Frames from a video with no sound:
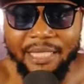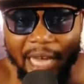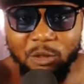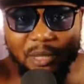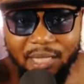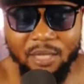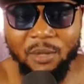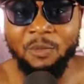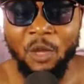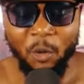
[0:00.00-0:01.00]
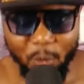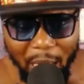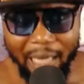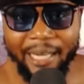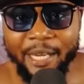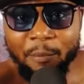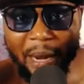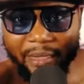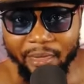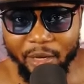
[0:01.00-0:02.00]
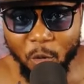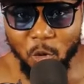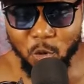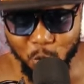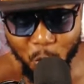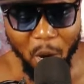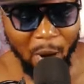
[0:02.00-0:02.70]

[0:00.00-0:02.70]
Now so still we are leading by 3-2.